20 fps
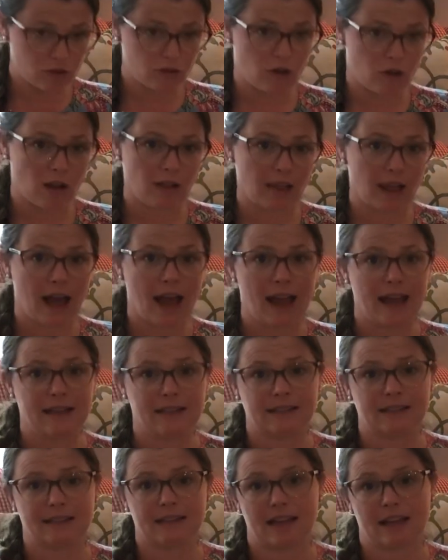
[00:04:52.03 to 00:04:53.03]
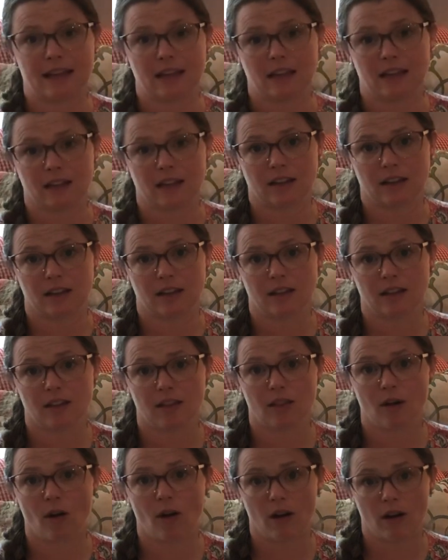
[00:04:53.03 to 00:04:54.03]
draw lines in
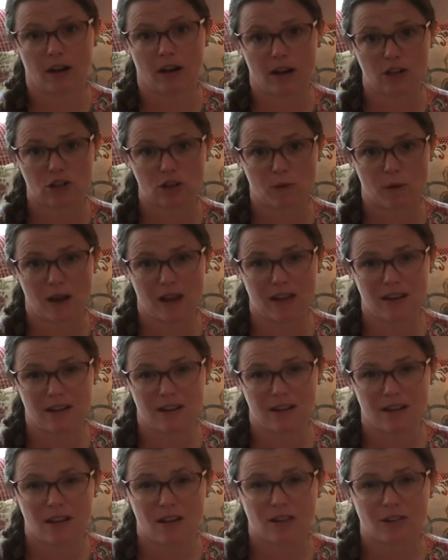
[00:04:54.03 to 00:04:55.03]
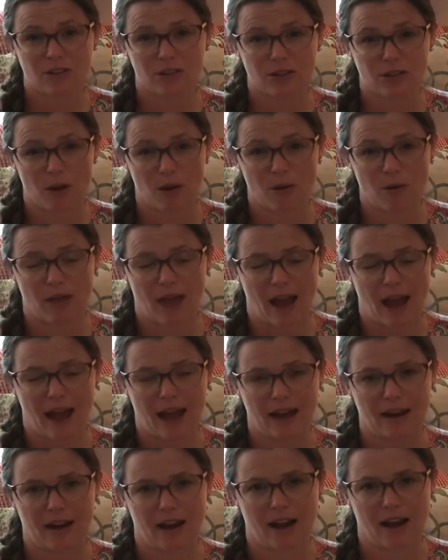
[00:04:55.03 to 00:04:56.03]
the orange one so
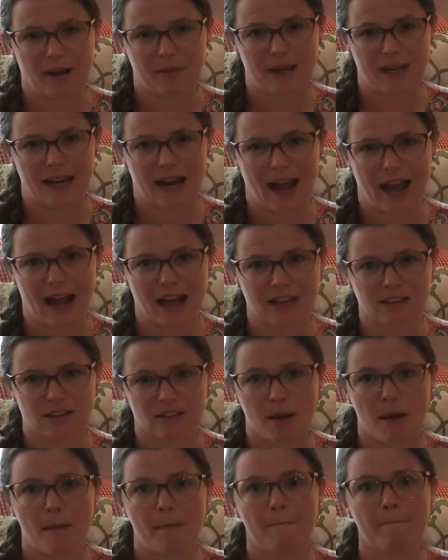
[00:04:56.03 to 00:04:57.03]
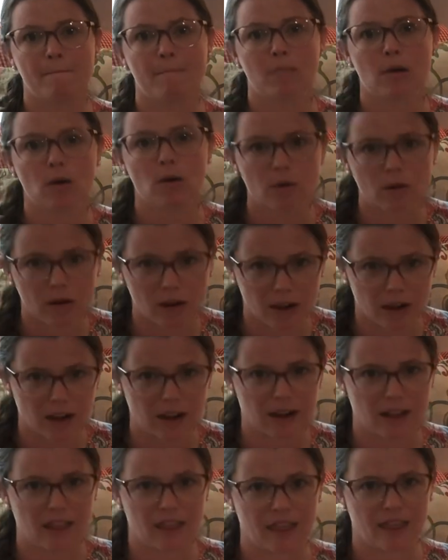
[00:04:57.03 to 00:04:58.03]
that it has
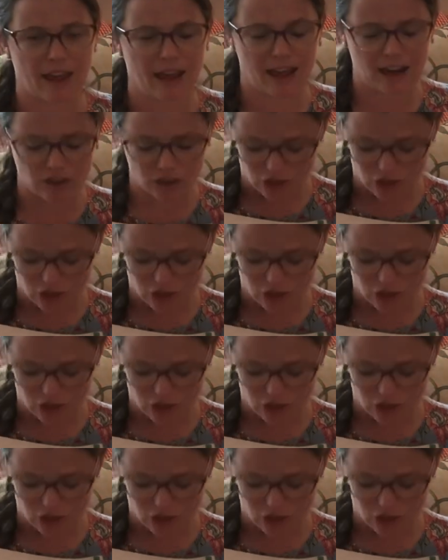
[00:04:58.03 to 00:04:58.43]
more than